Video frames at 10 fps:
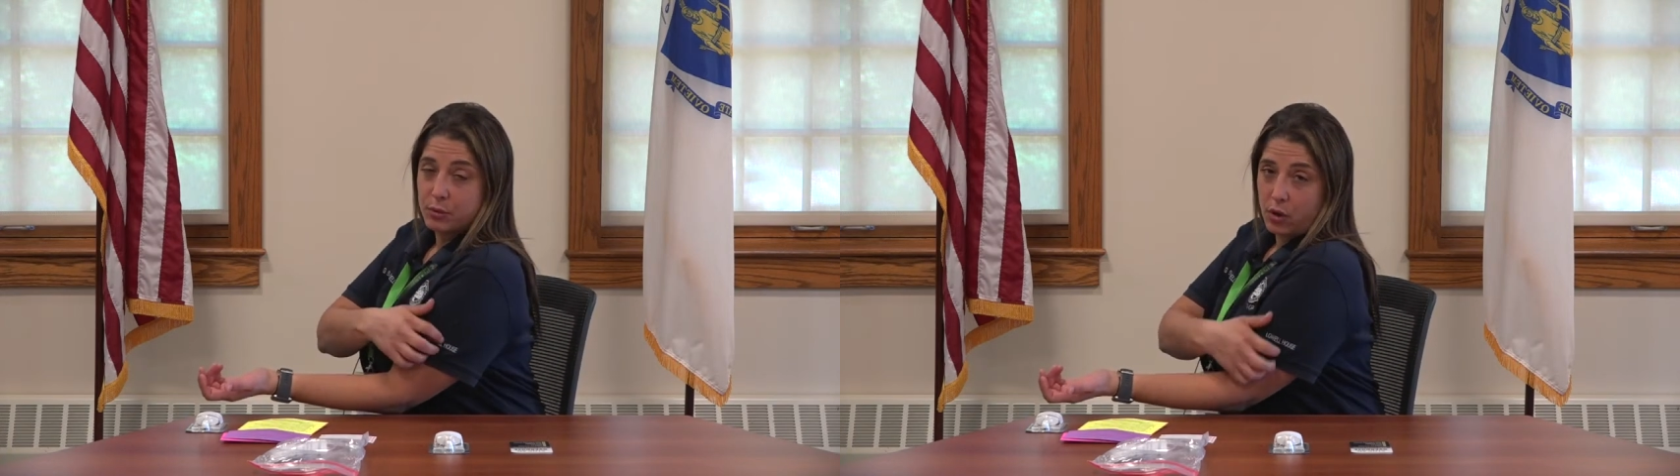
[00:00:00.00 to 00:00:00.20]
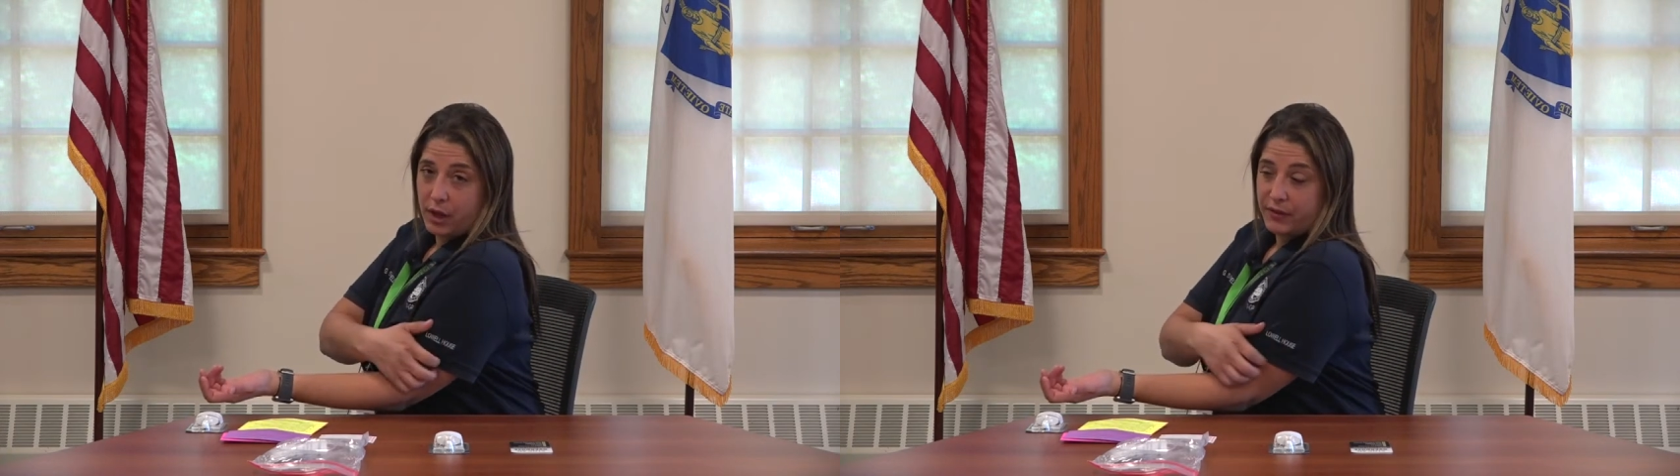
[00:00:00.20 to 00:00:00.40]

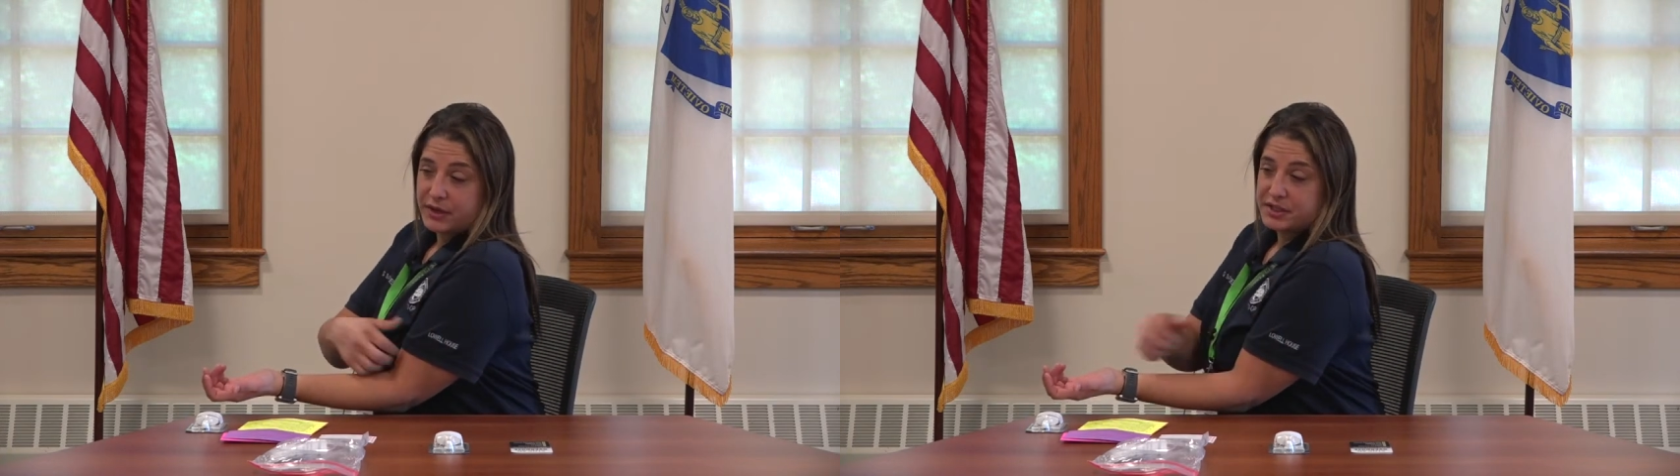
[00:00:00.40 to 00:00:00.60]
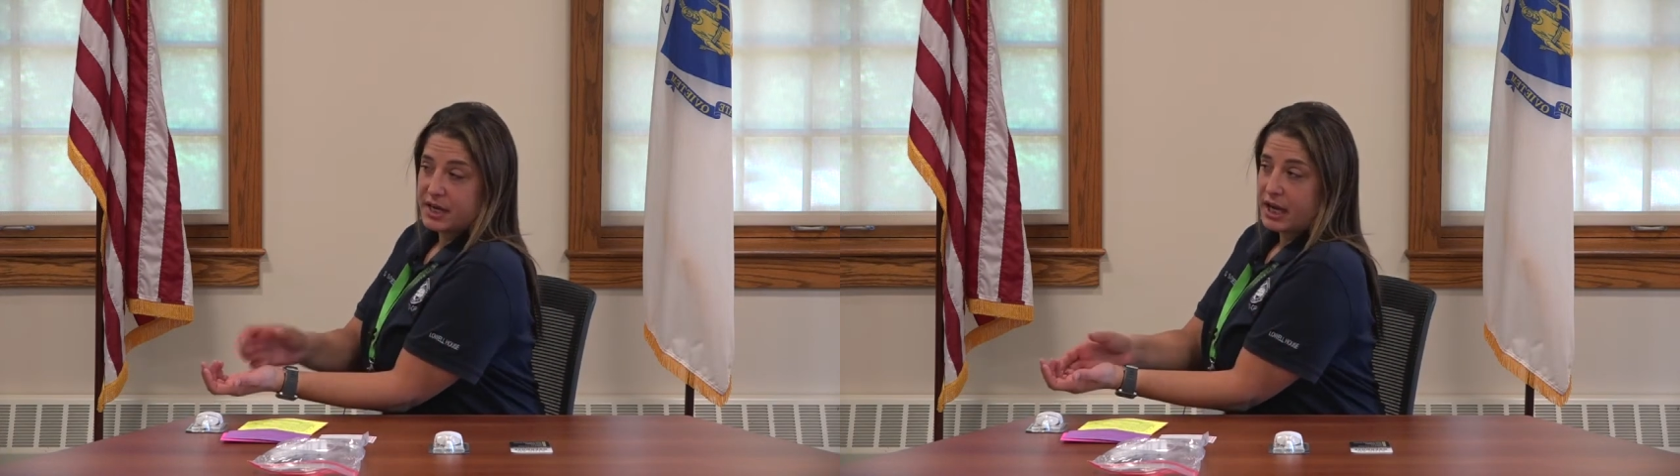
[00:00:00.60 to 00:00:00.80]
on
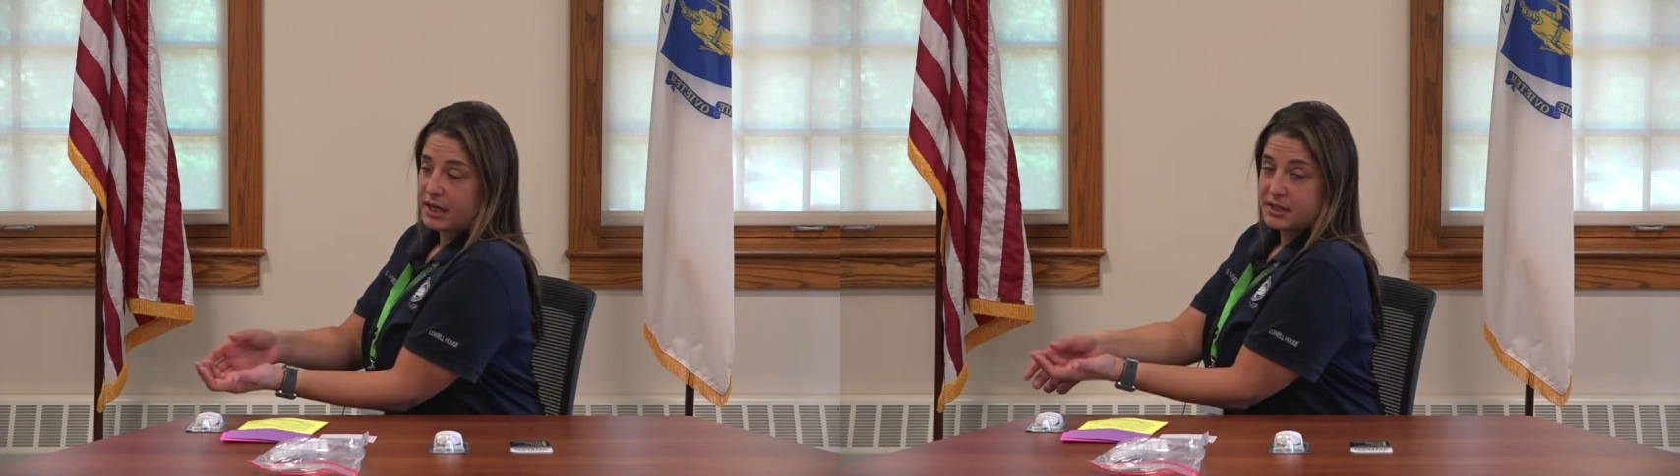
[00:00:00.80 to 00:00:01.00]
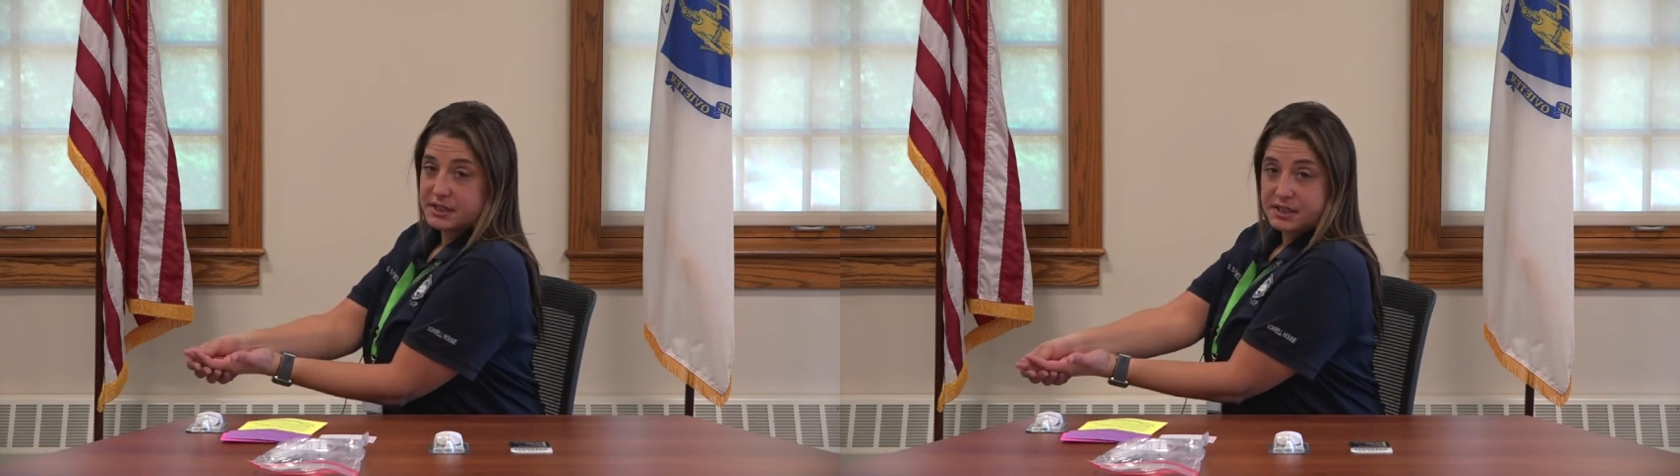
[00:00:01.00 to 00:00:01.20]
their
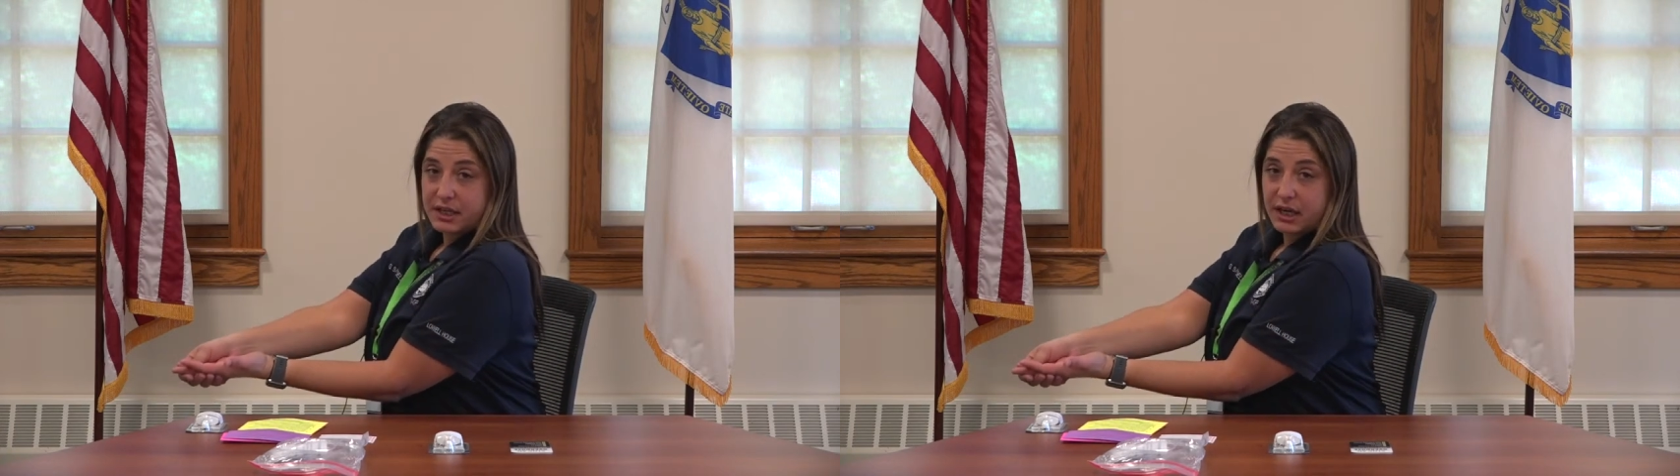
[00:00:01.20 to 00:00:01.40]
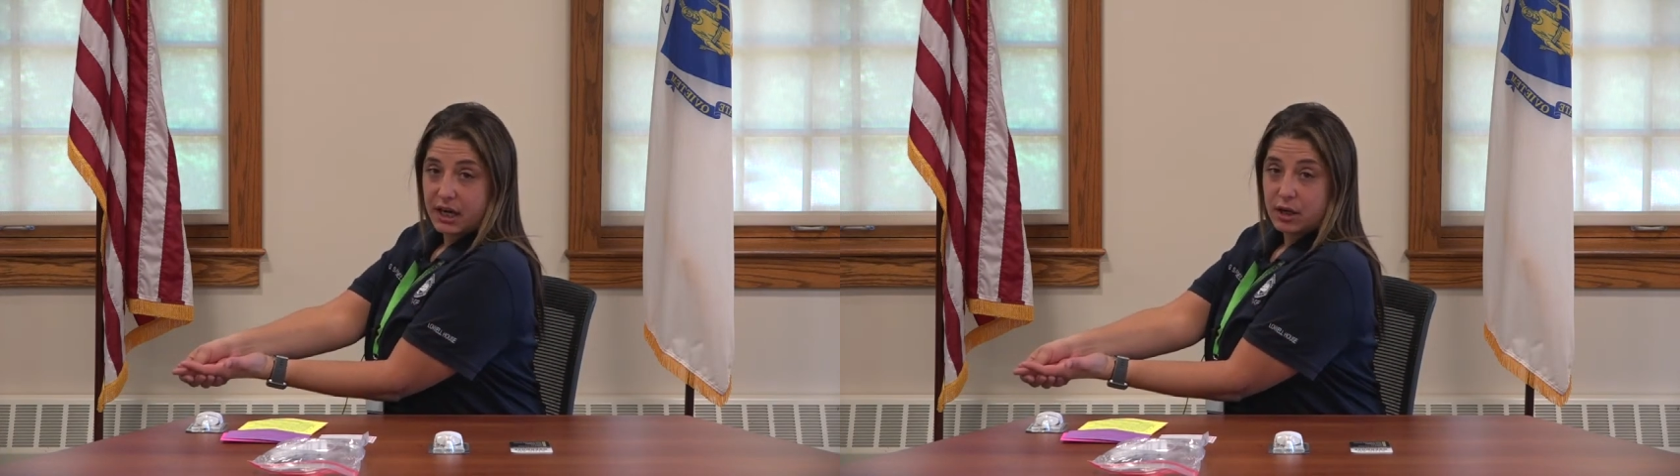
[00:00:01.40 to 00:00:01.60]
side to
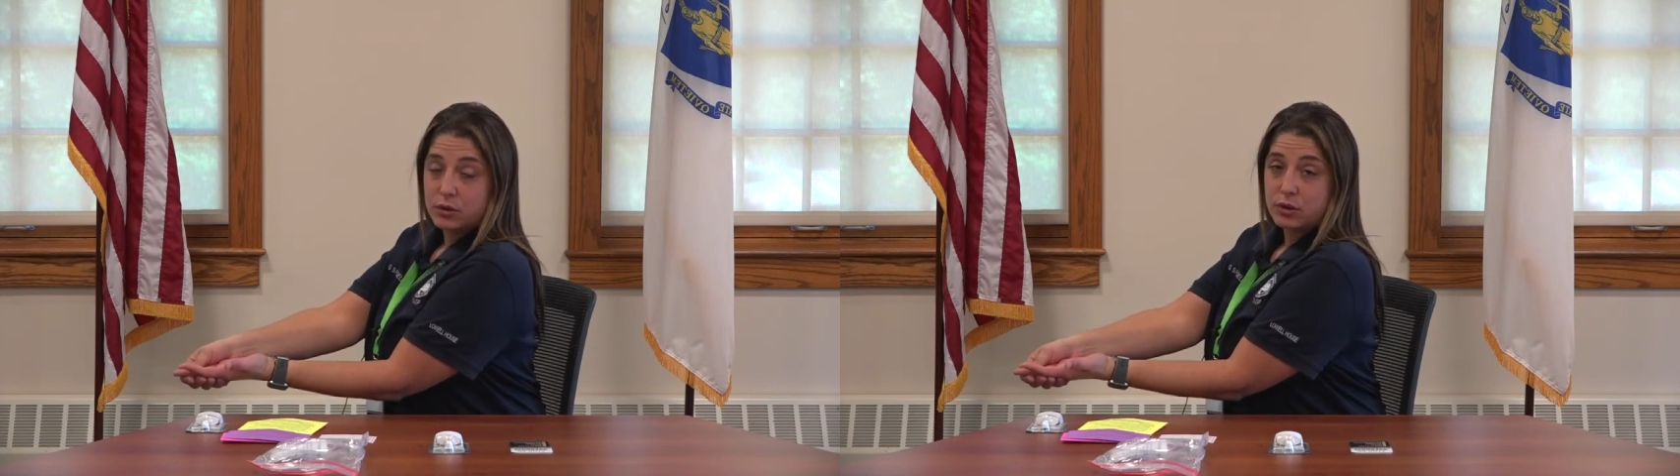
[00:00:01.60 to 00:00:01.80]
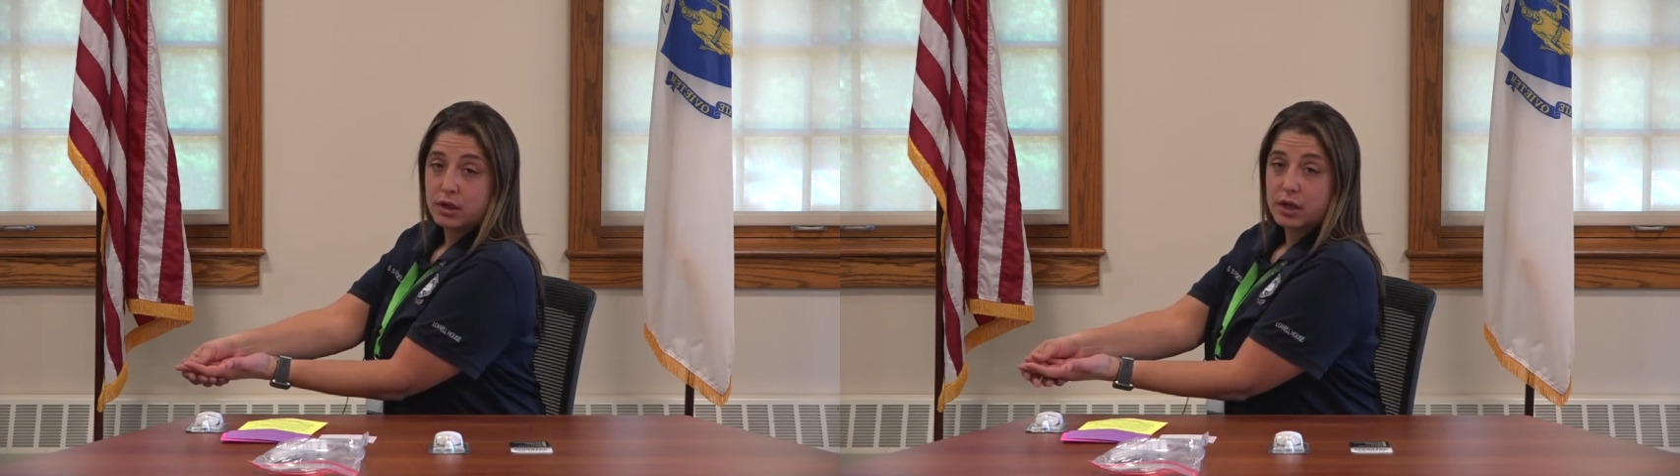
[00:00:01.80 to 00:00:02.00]
stick out.